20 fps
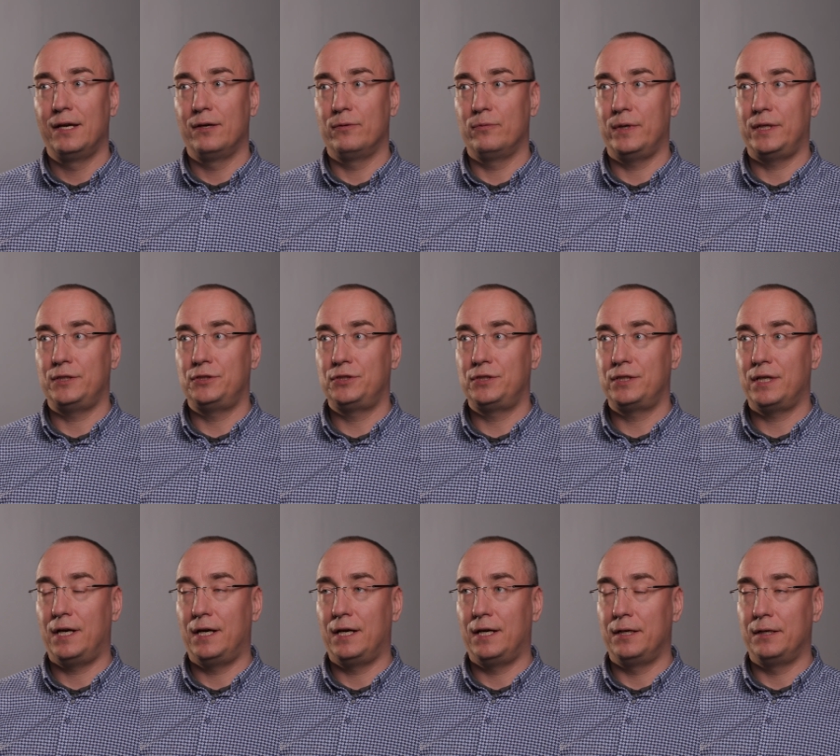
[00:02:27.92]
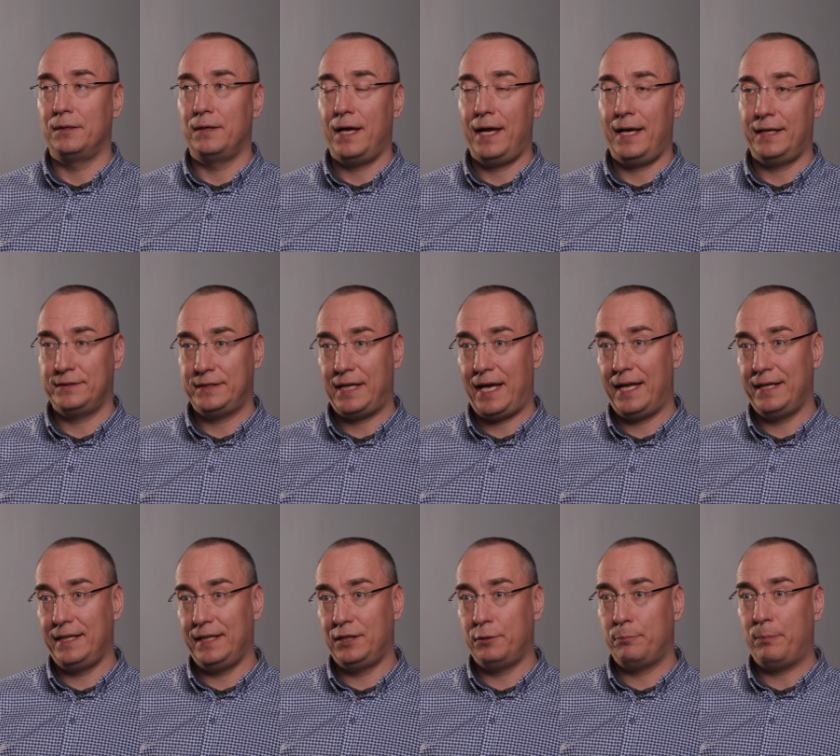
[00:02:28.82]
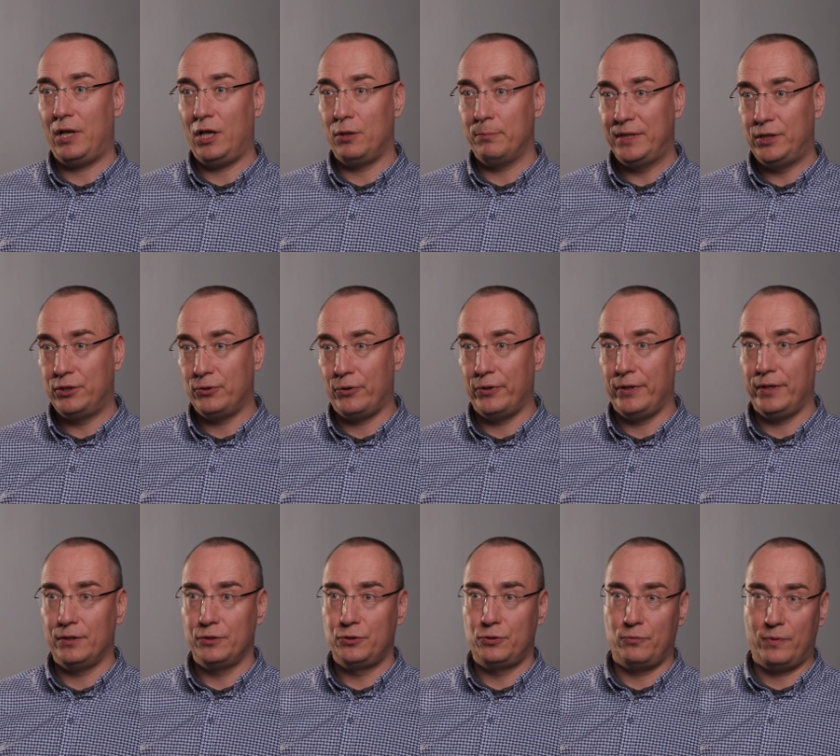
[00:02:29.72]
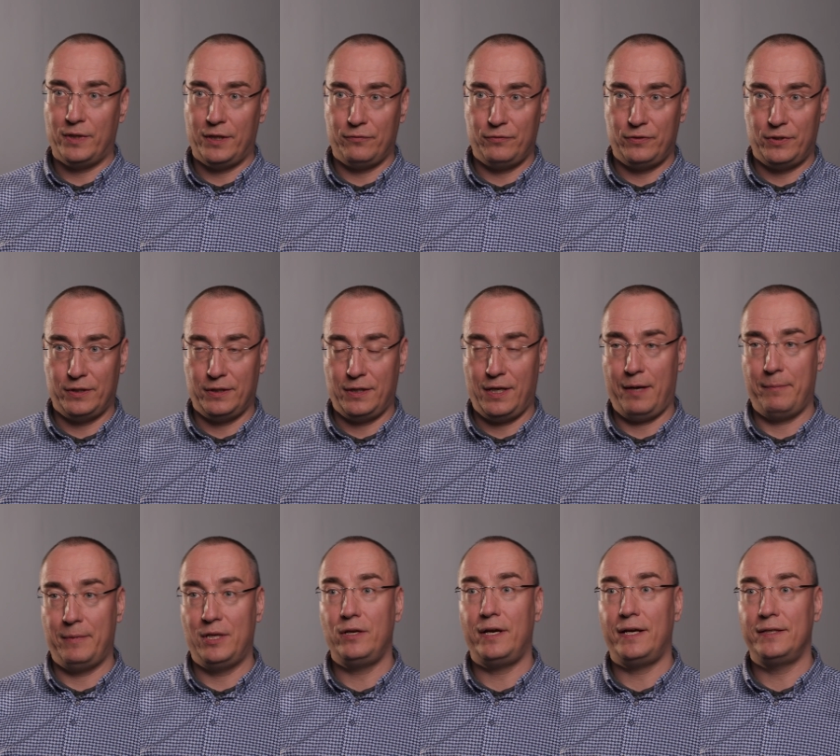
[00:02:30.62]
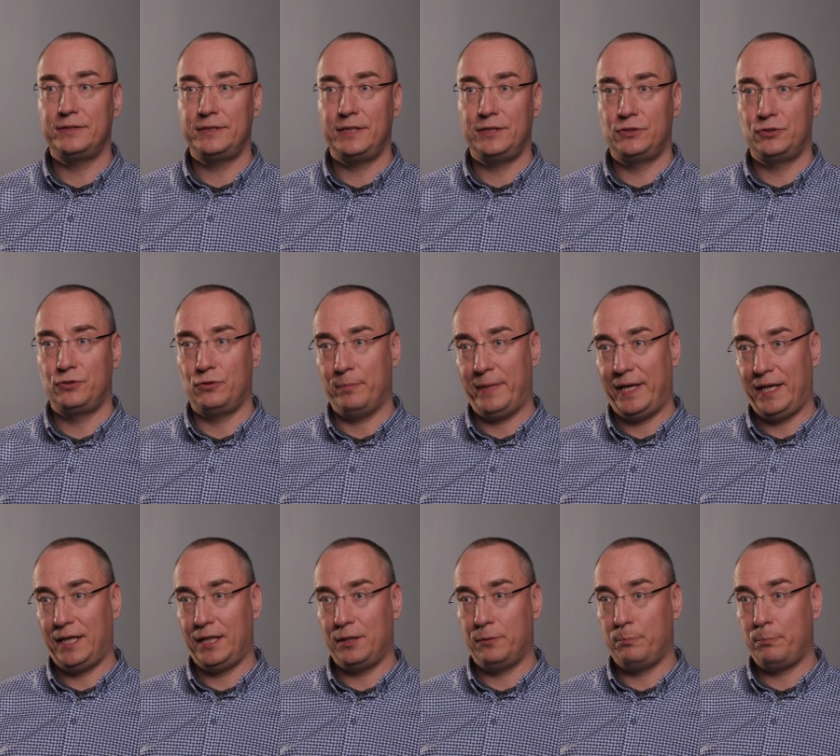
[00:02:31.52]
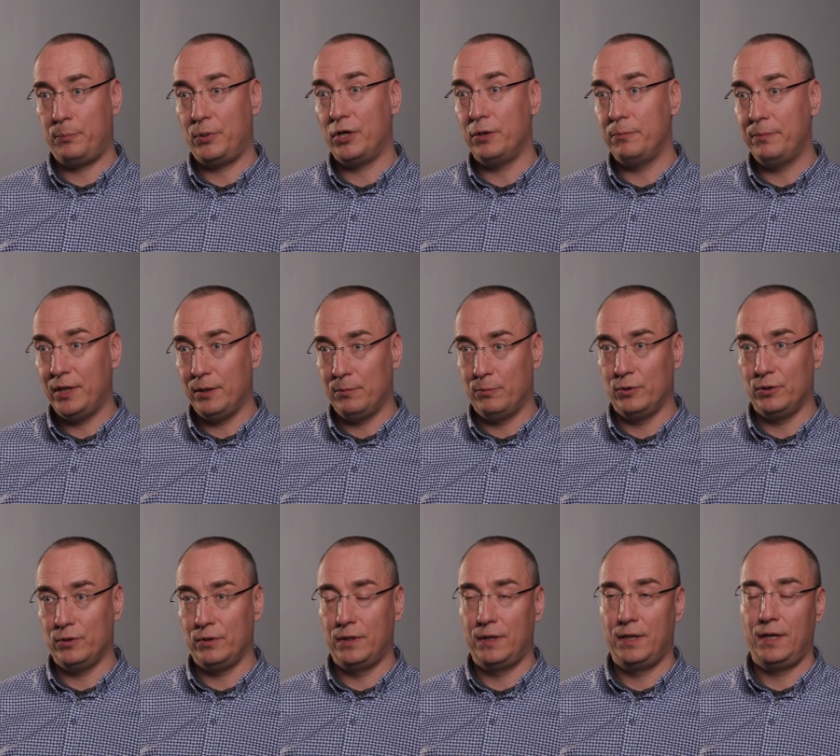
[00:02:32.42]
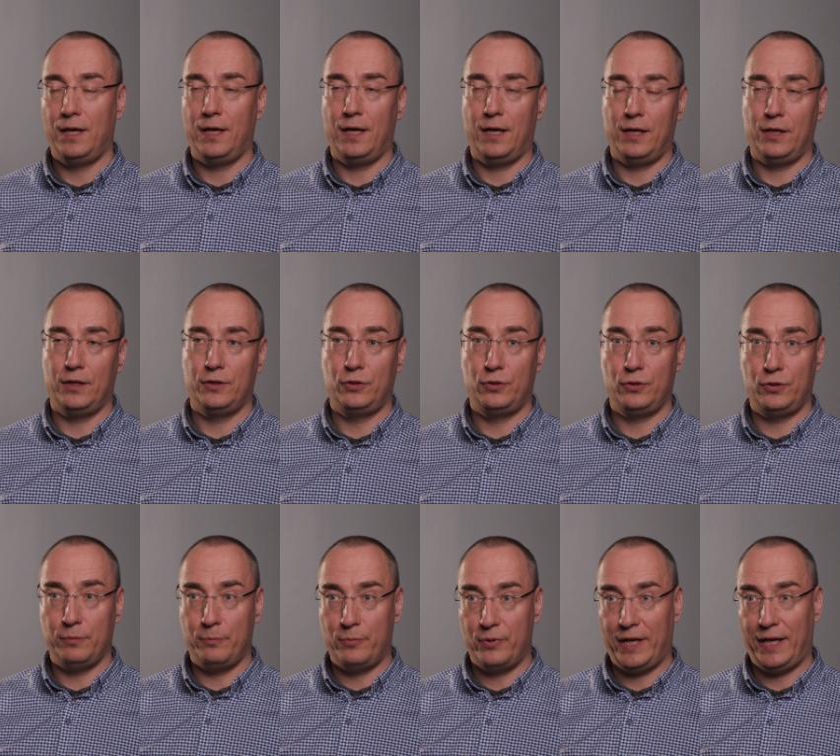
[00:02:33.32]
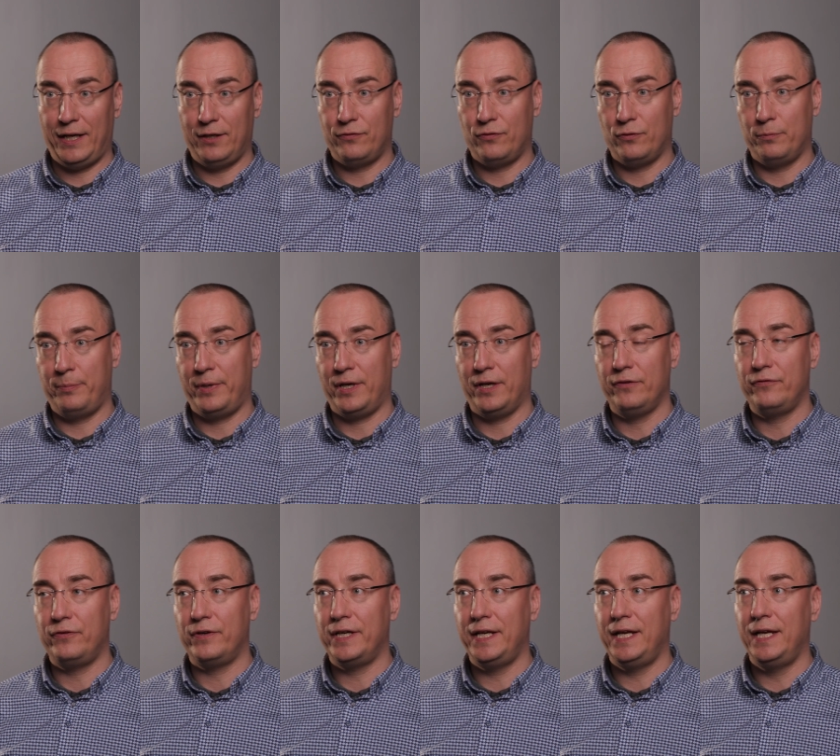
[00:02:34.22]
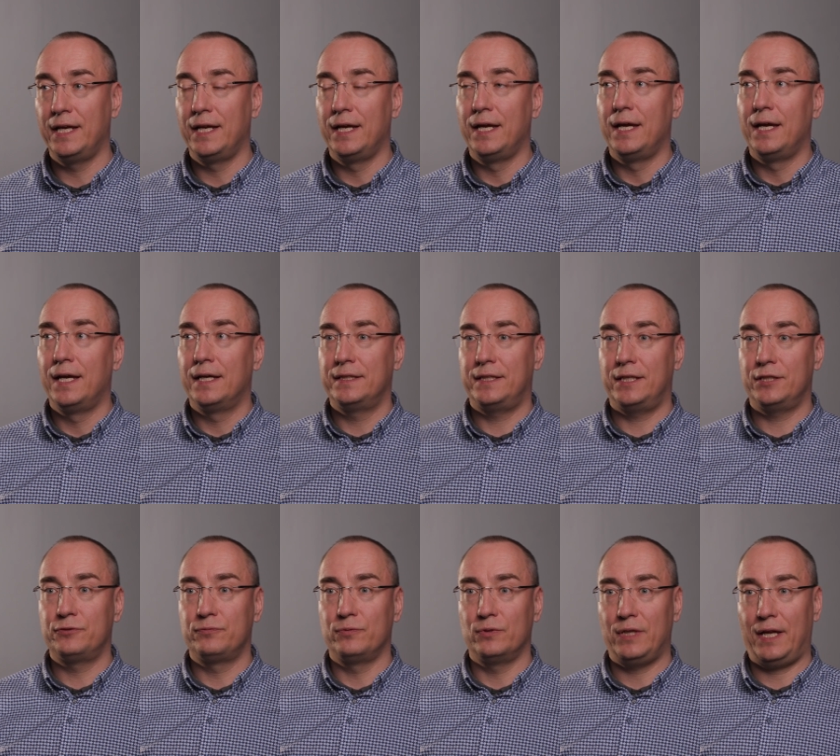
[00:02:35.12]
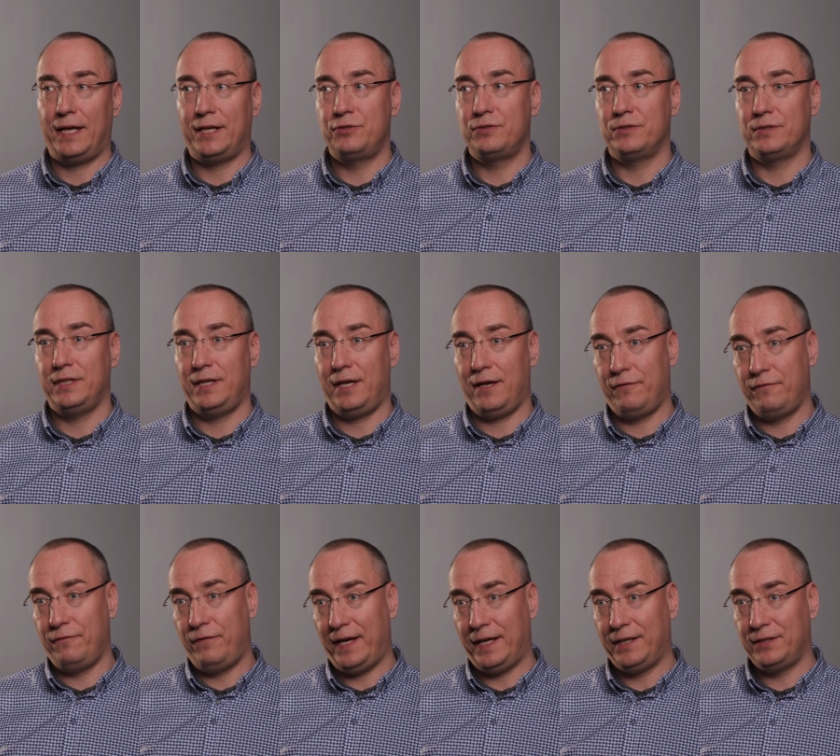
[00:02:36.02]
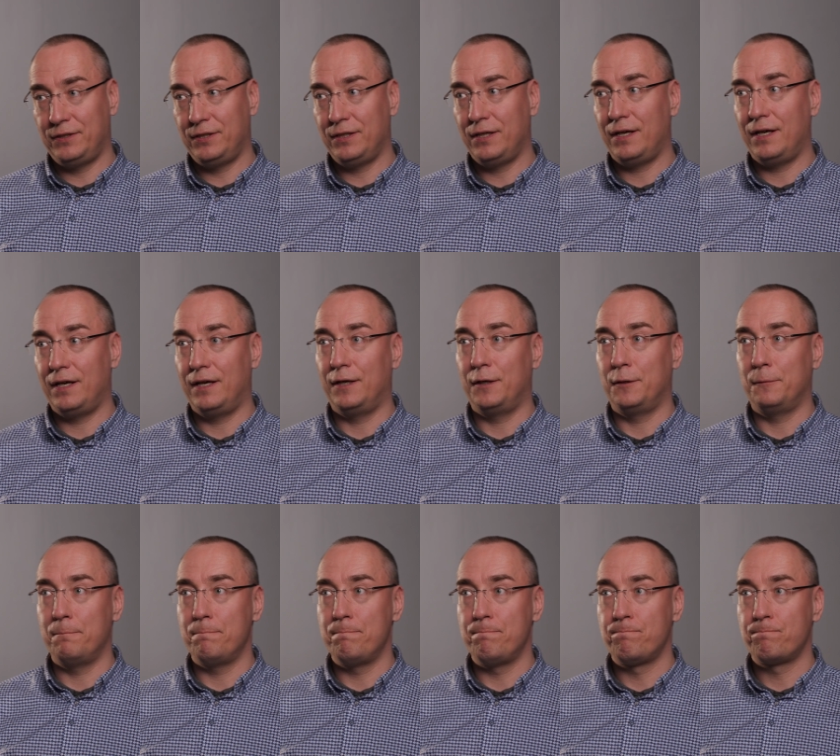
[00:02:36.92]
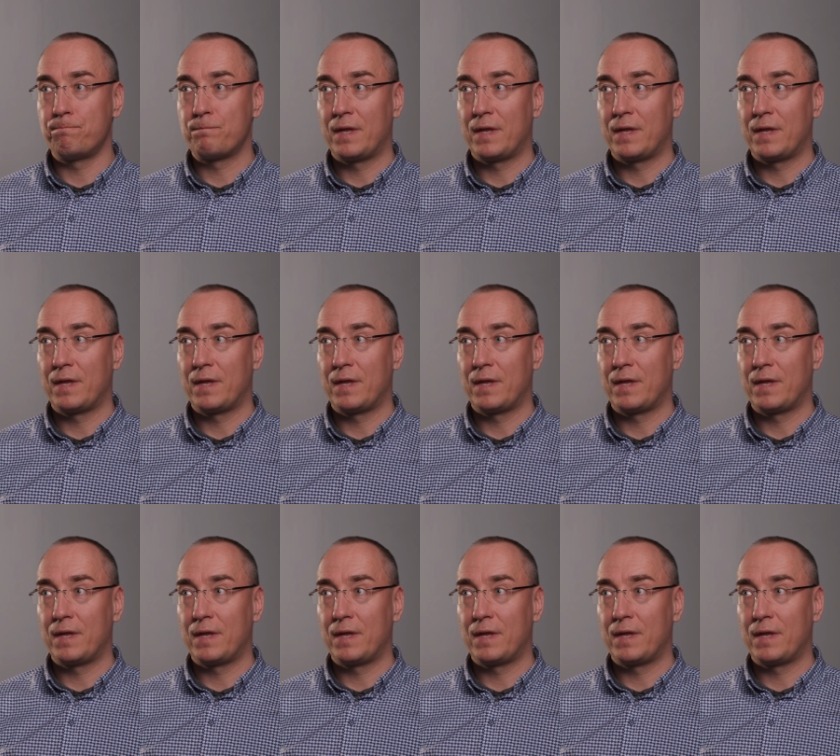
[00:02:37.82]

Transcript: which uh, has added palmitoyl to one of the amino acids to make it permeable uh, to the brain from periphery, this will actually affect um,